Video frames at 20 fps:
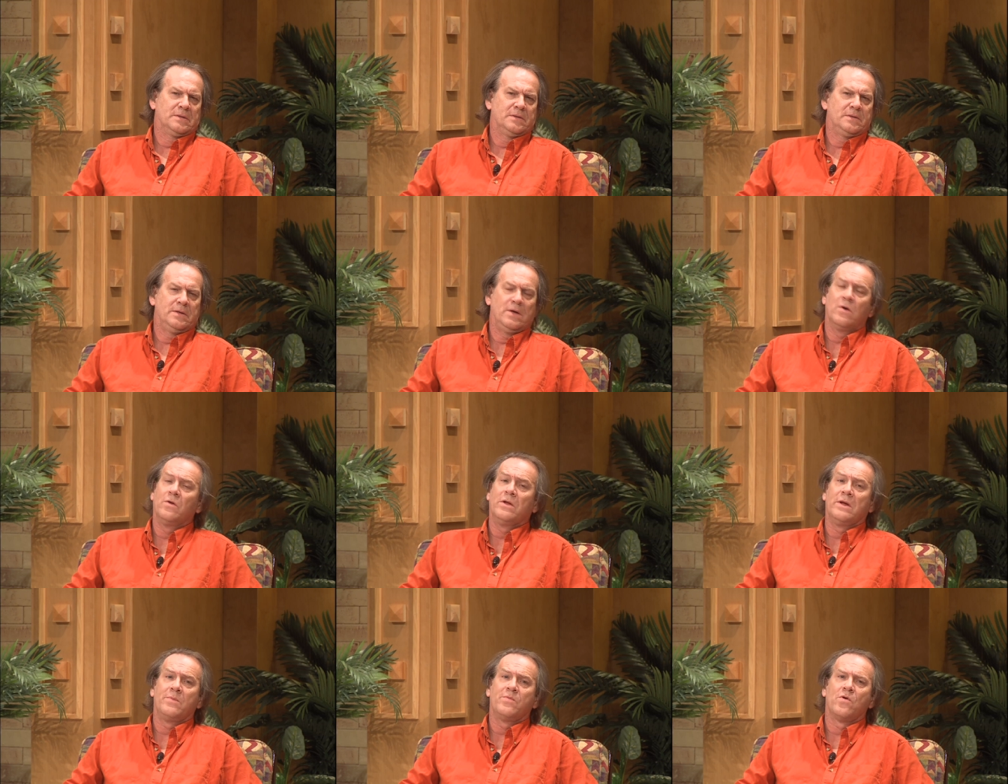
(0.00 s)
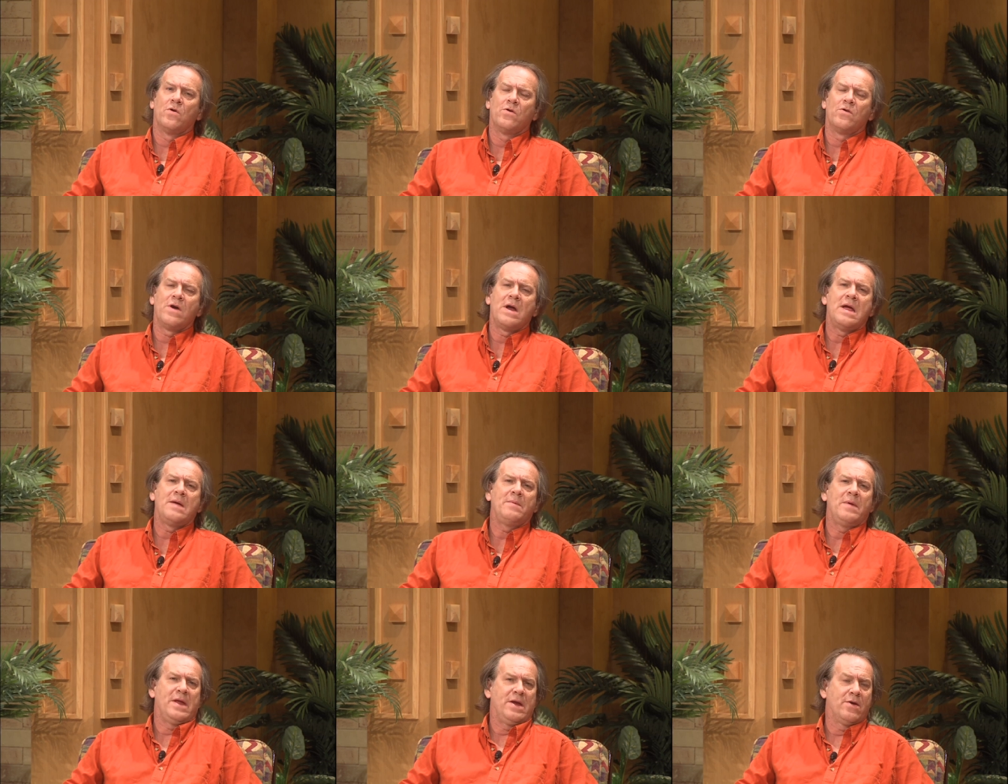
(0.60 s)
the only
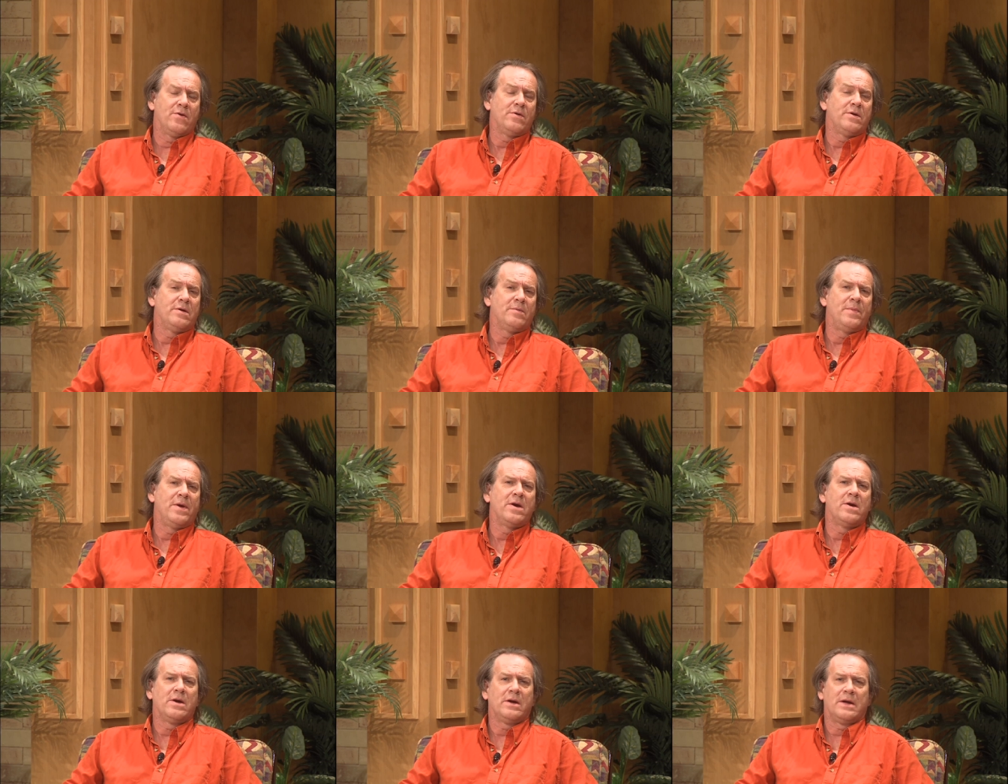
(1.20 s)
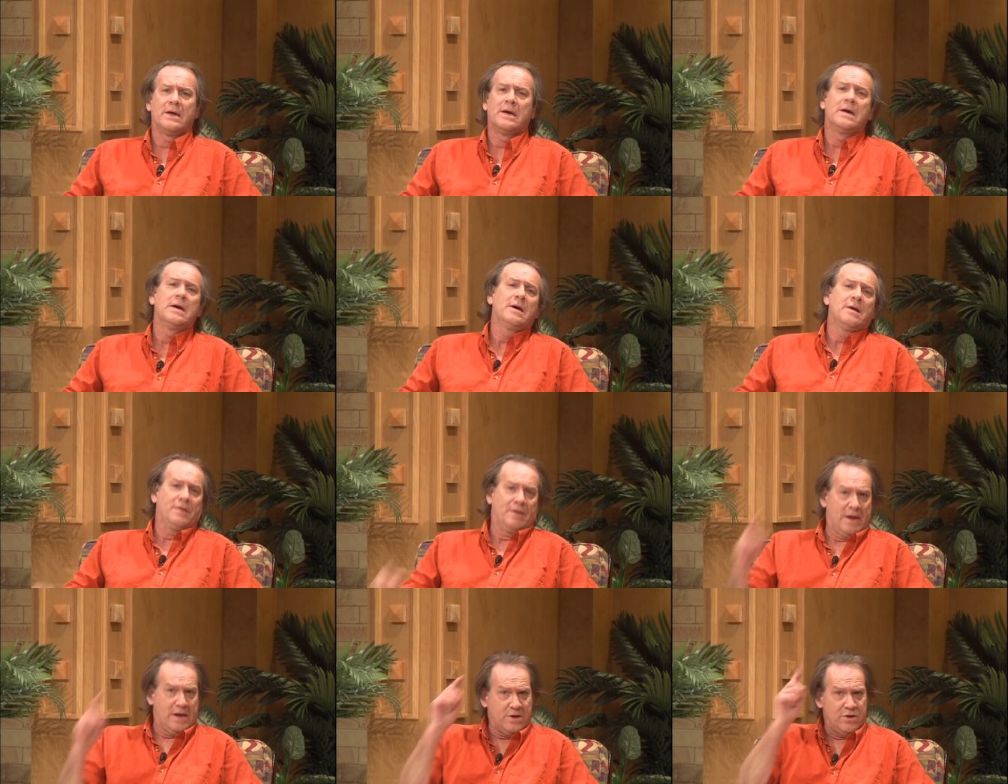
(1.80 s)
program here in America
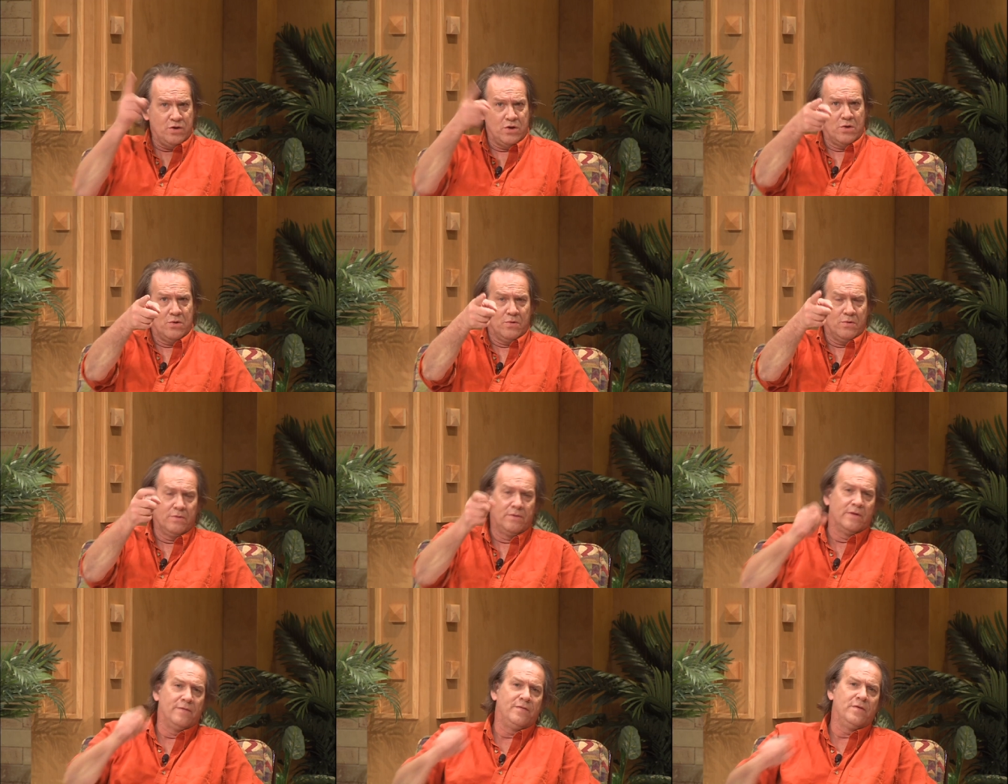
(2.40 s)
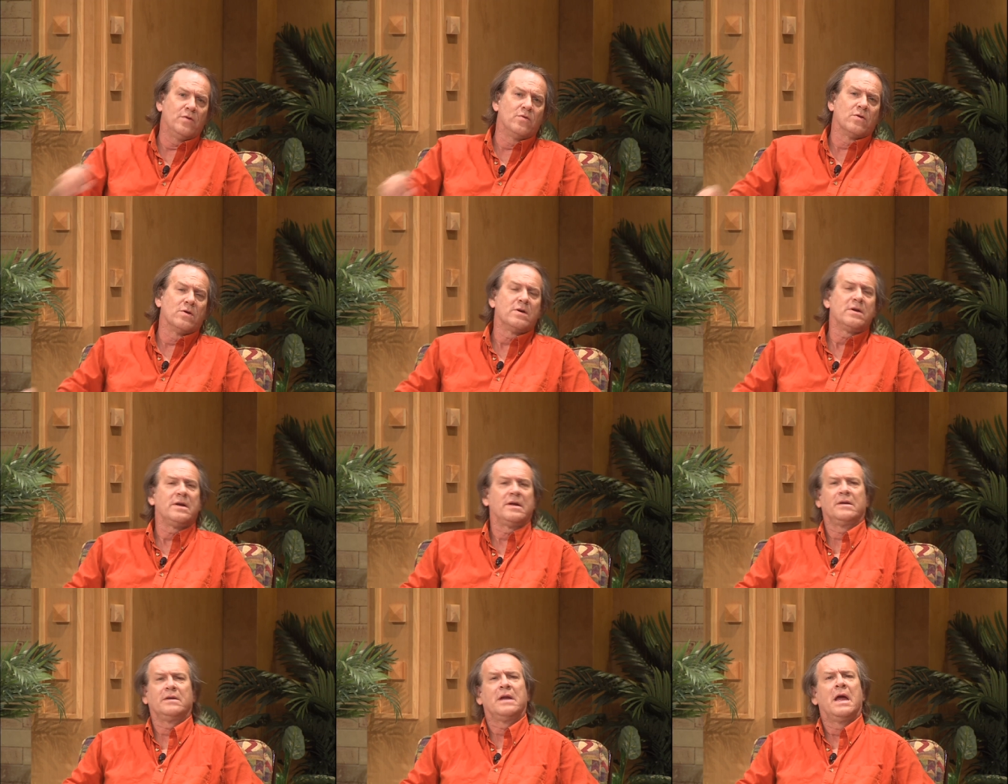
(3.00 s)
that you, the viewer,
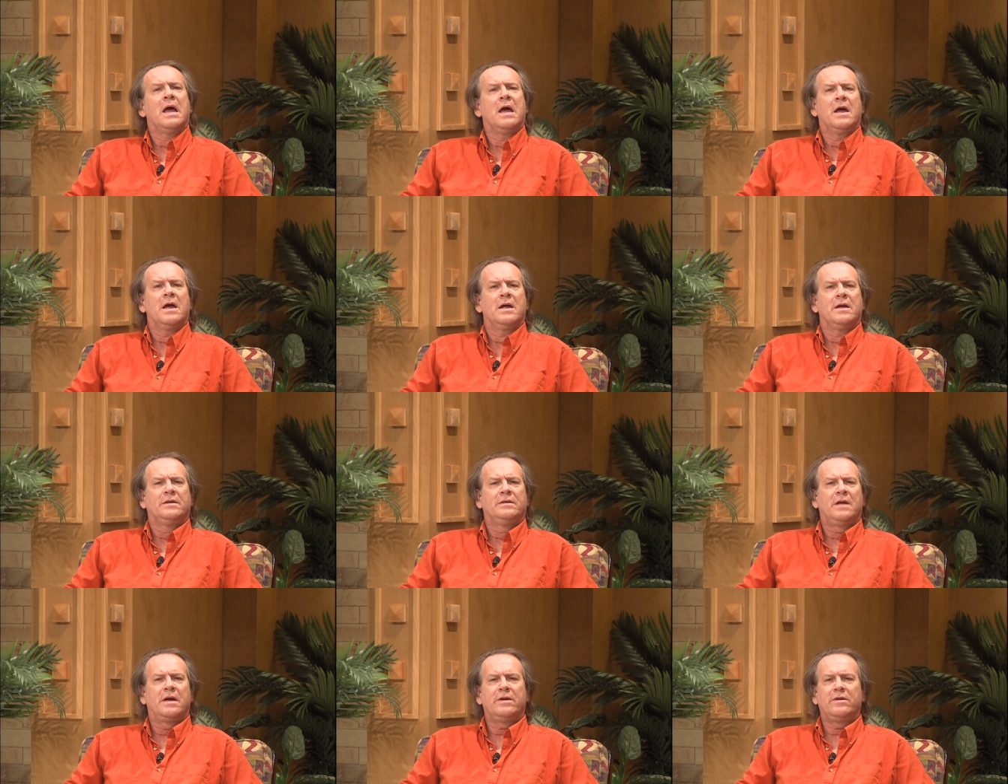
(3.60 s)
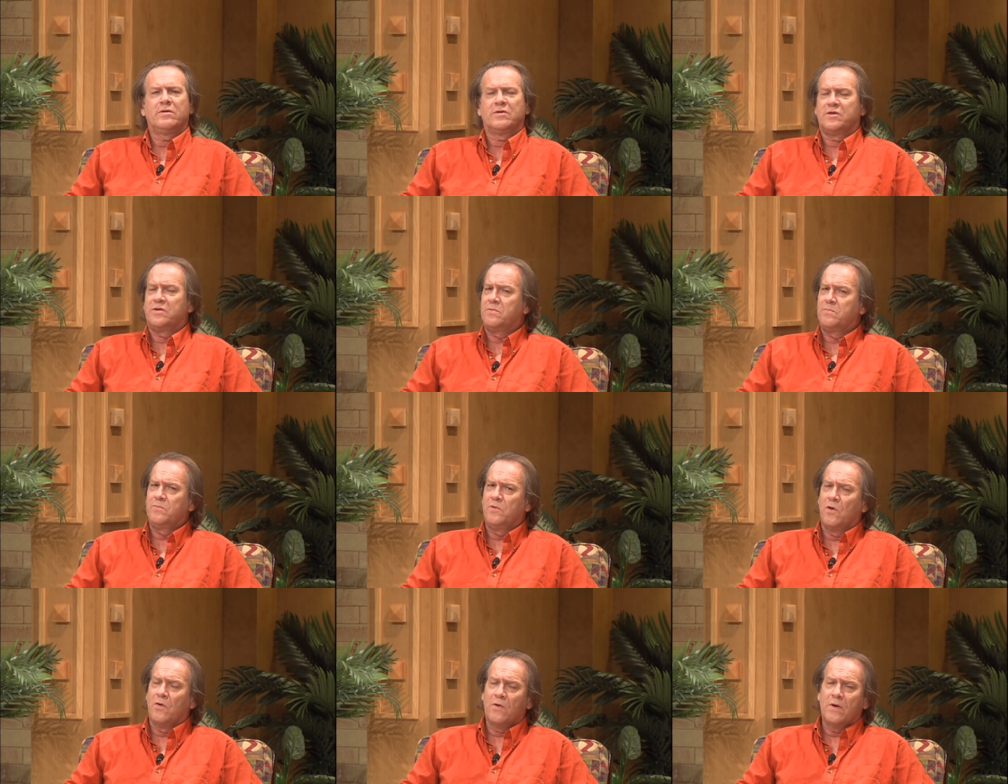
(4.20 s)
can tell your
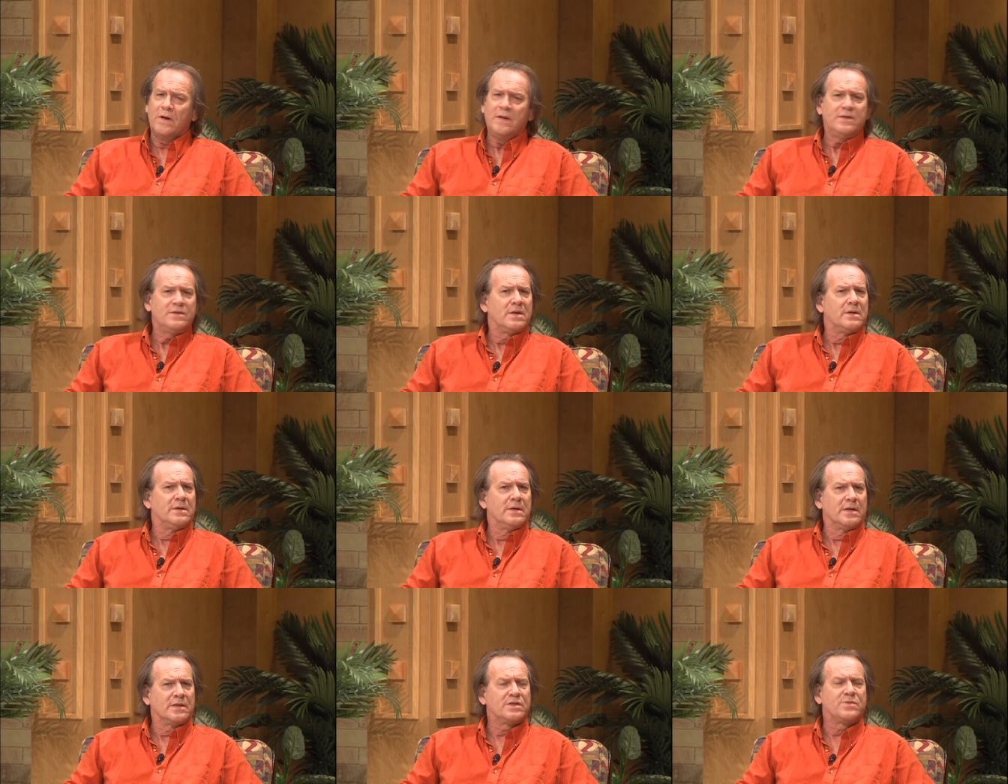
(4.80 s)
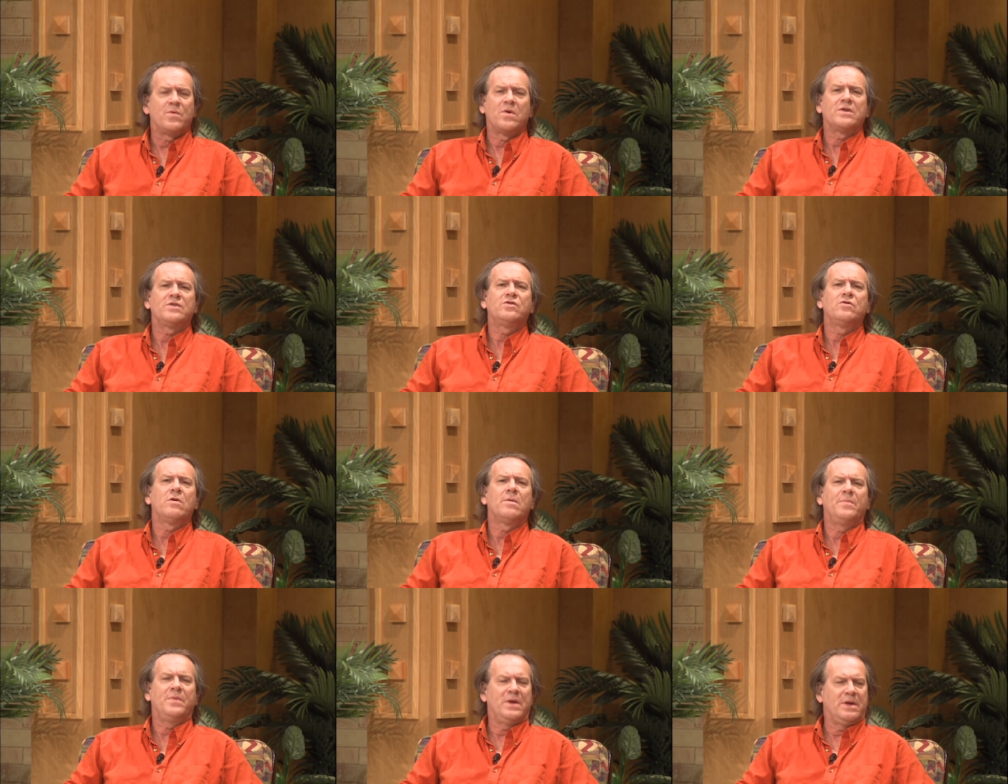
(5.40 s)
stories, express
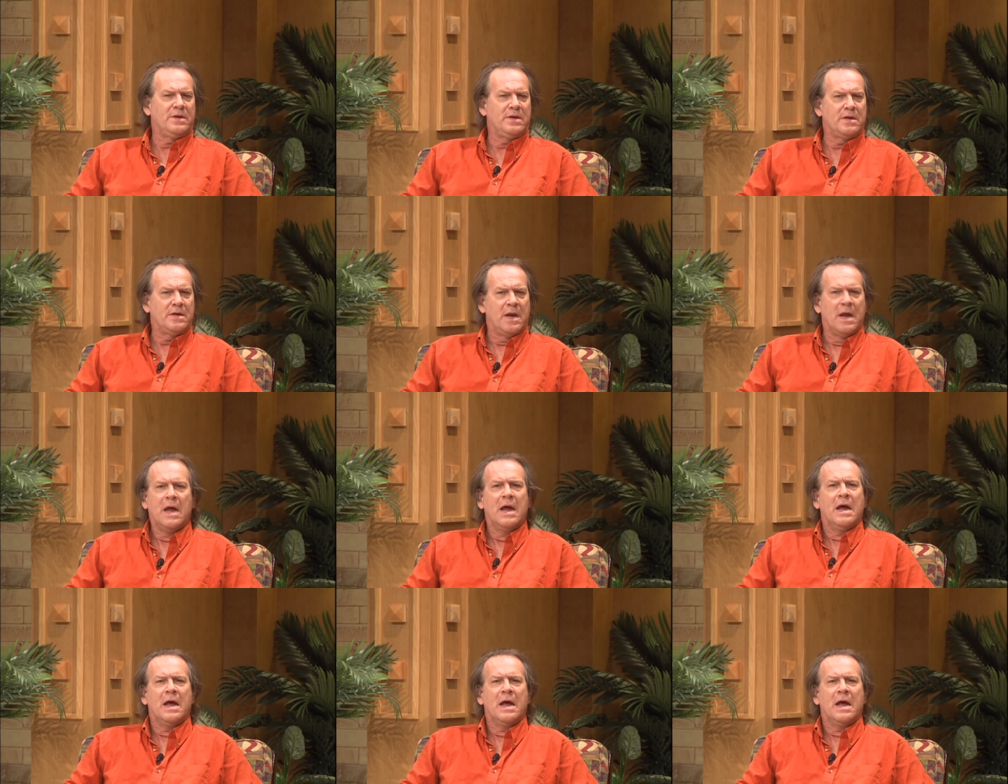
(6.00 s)
your opinion